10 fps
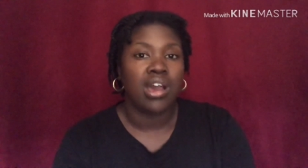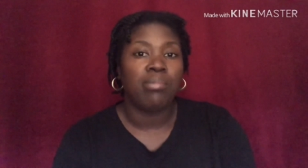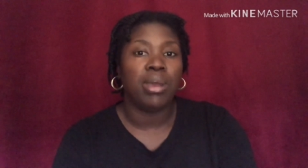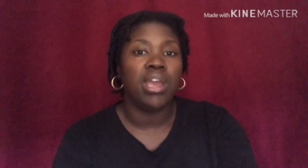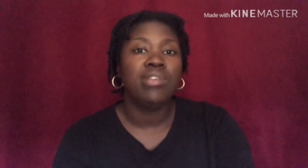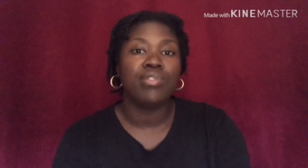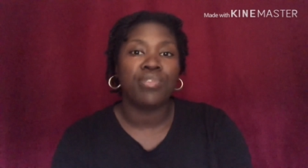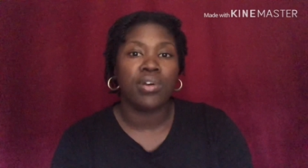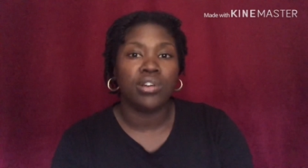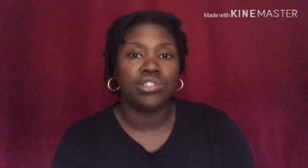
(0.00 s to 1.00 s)
But he's
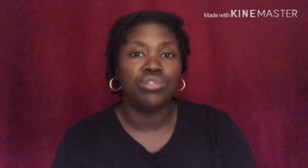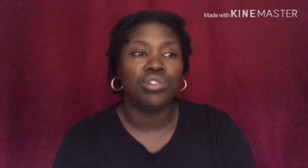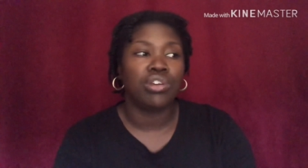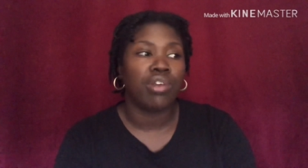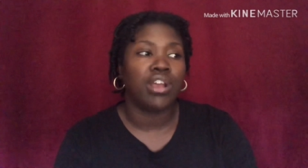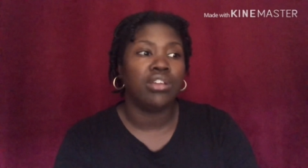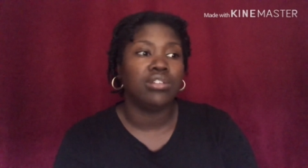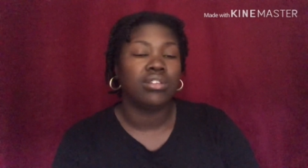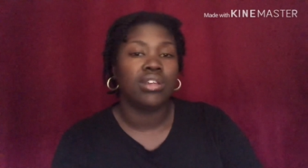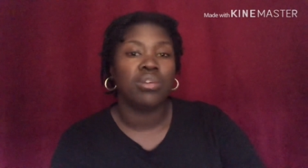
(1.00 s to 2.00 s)
referring to the
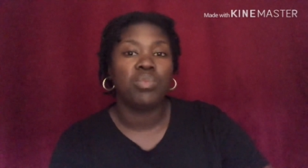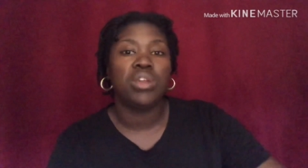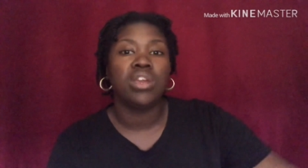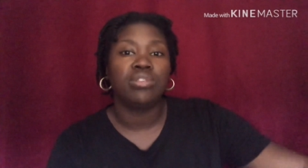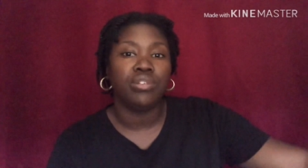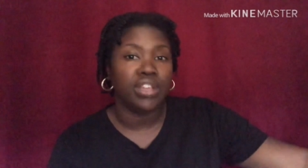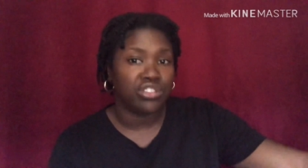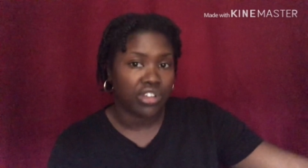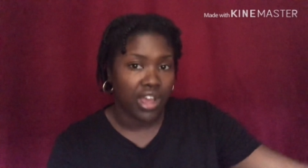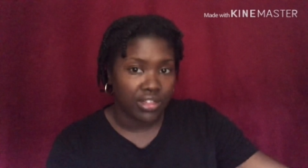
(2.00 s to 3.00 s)
grace we give to
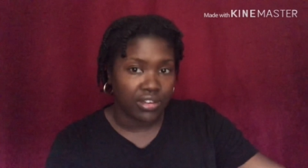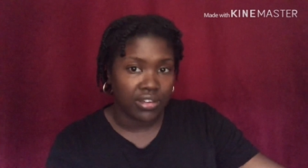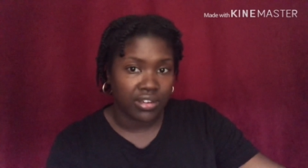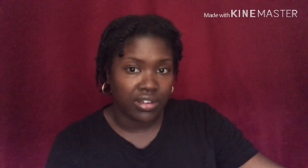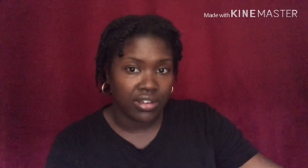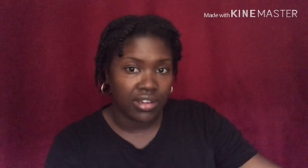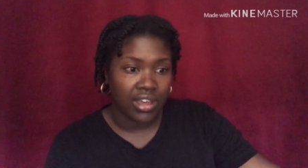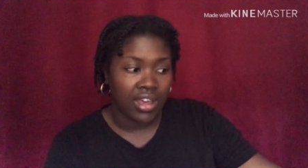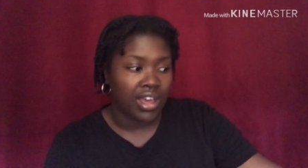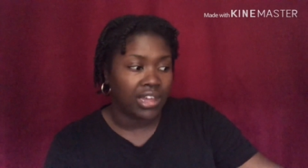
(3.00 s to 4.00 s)
each other.
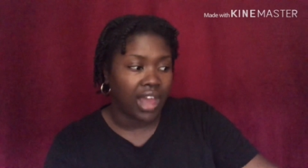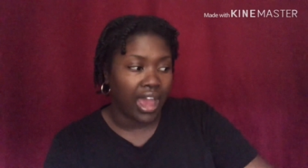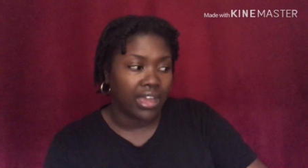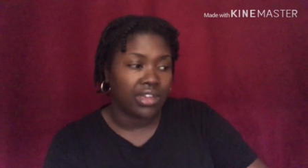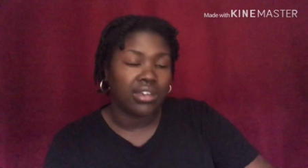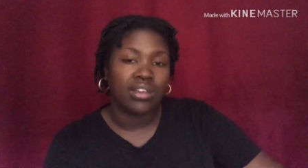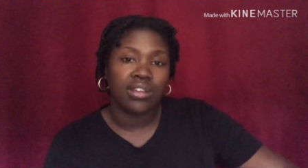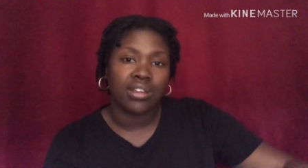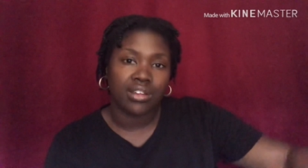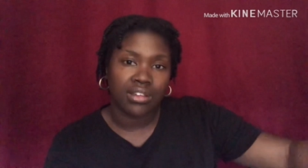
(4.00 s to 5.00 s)
Like,
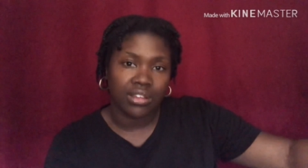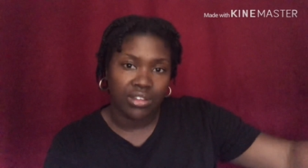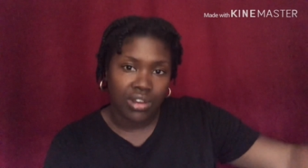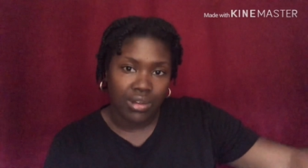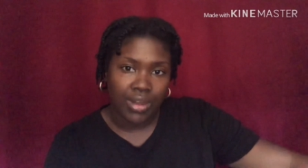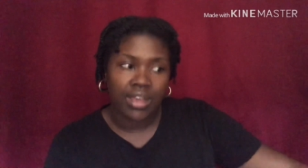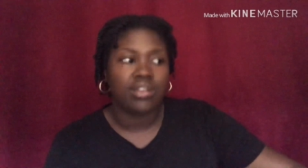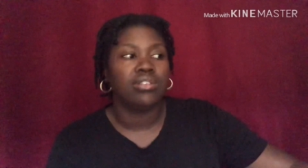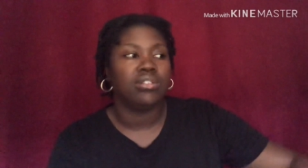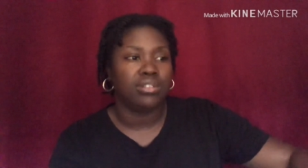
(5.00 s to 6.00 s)
you know what?
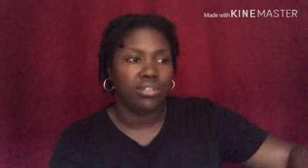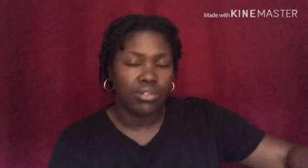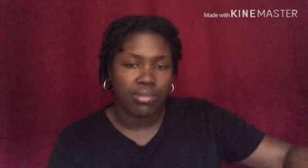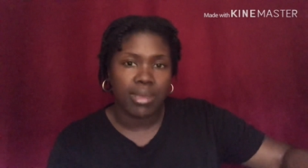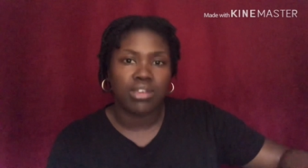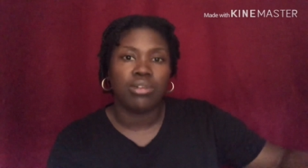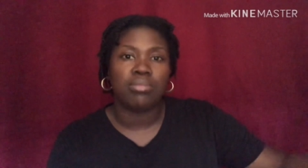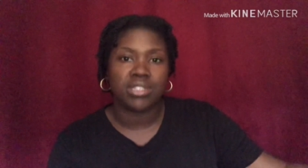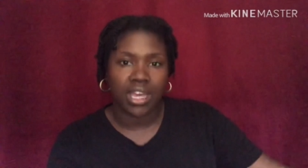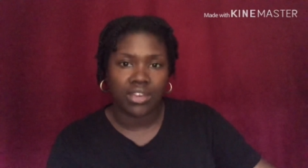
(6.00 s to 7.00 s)
It's, you can make your
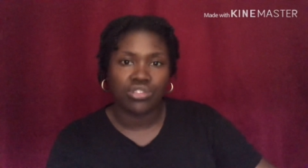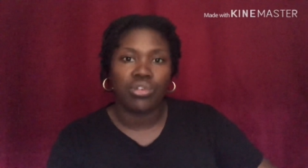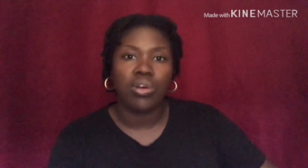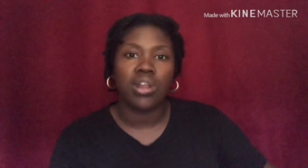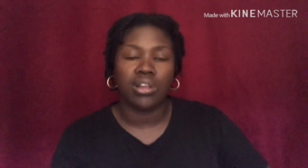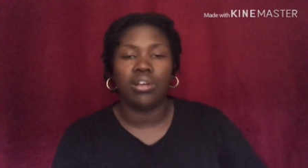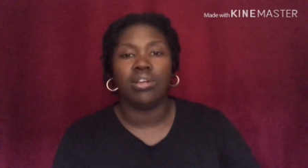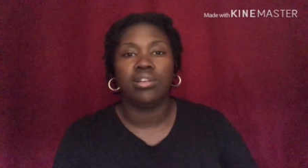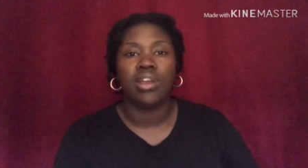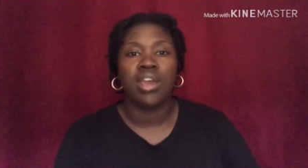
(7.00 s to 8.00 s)
mistakes. You're going to
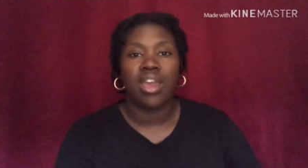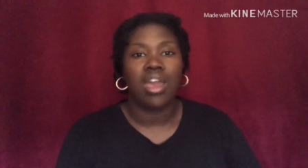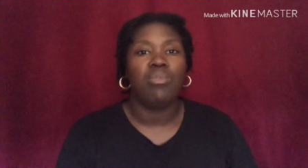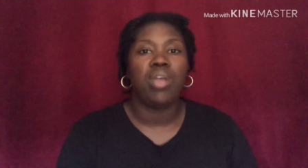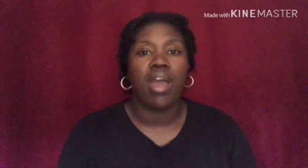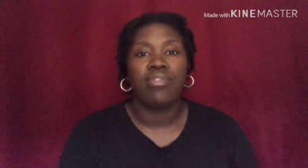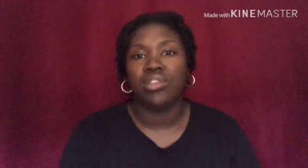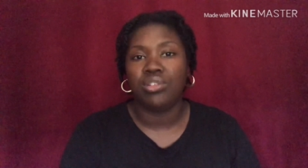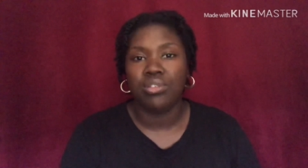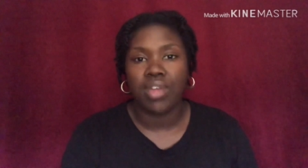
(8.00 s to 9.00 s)
learn. And we have to
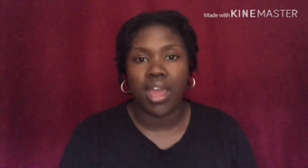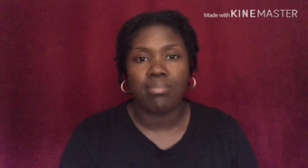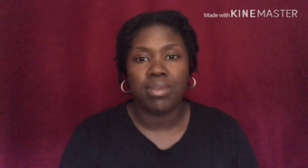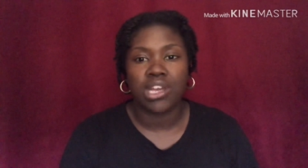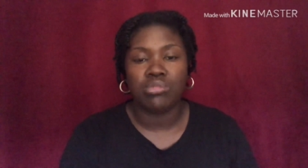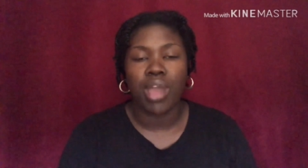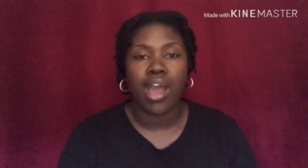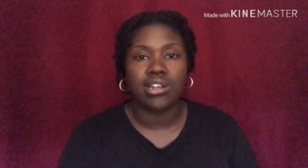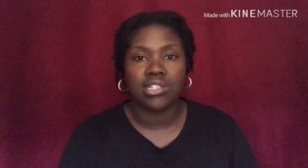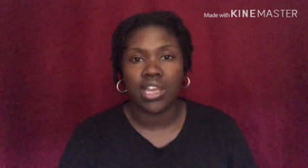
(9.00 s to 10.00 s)
do that because we got to
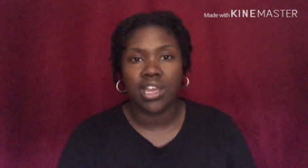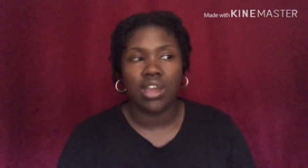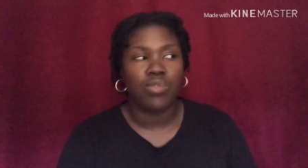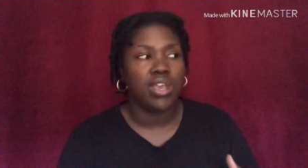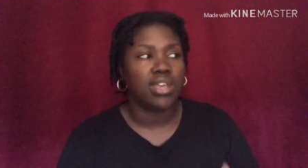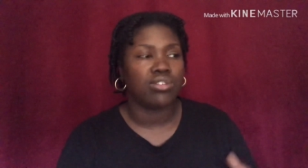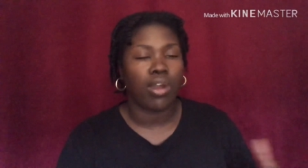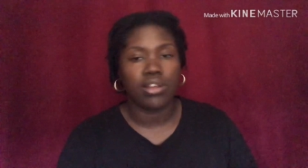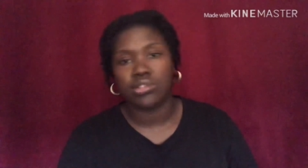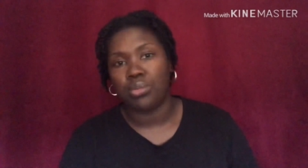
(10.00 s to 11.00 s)
understand that we
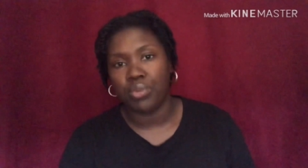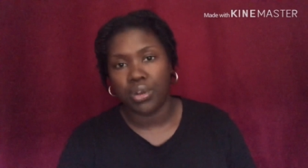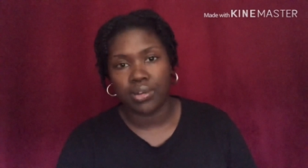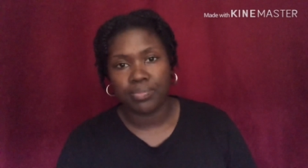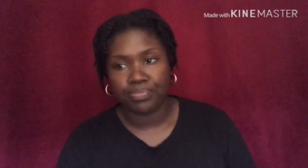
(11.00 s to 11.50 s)
started somewhere.